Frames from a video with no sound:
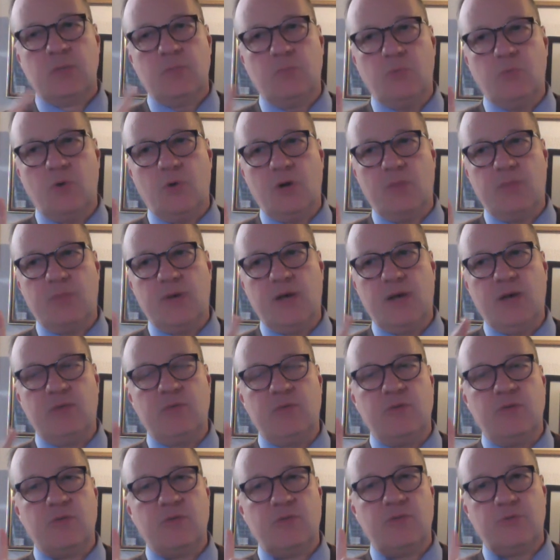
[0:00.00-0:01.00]
brought
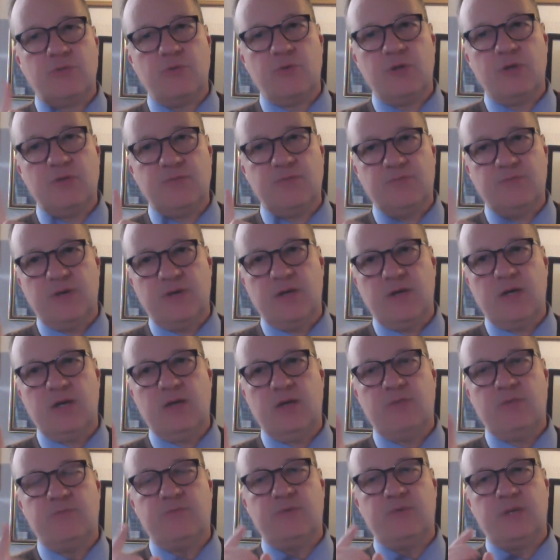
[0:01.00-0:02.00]
about
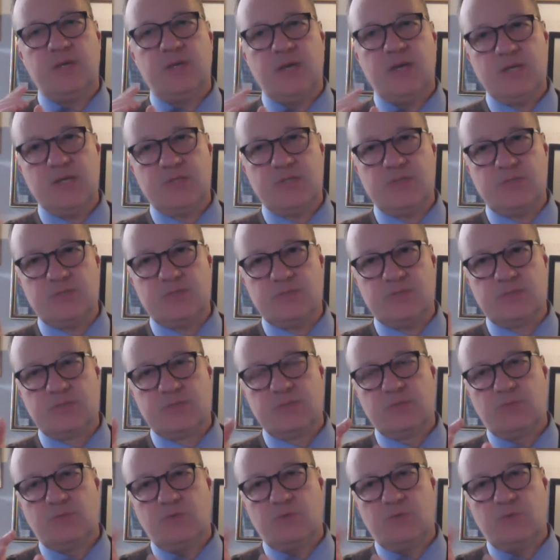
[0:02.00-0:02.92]
35 cases,